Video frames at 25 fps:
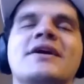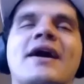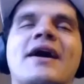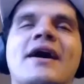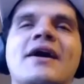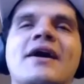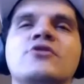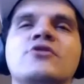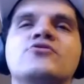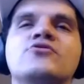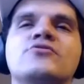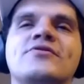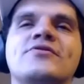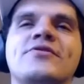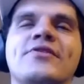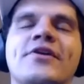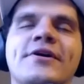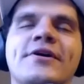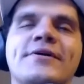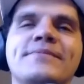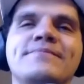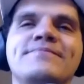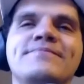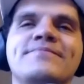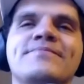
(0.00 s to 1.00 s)
guy who's
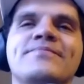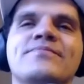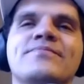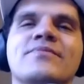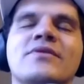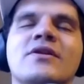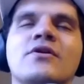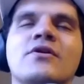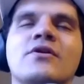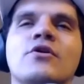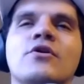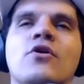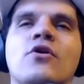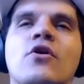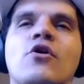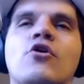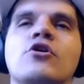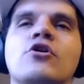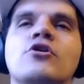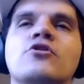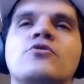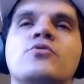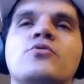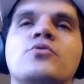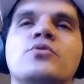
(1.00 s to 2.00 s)
dumb, or
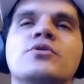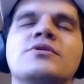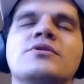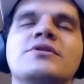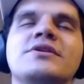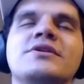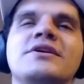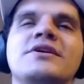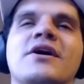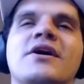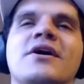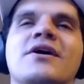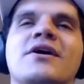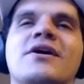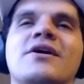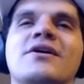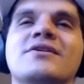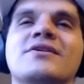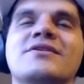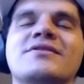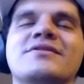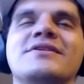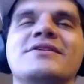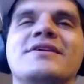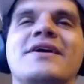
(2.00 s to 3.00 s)
a really
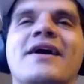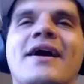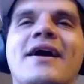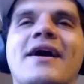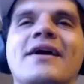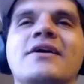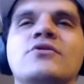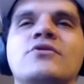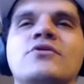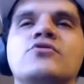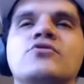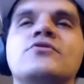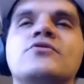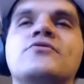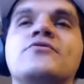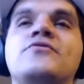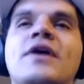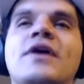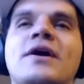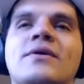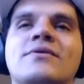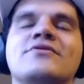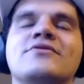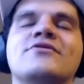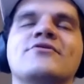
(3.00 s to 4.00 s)
ugly guy who's
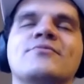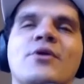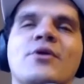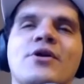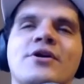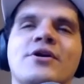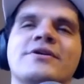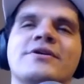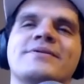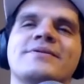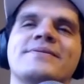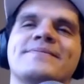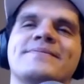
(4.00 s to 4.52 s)
very smart?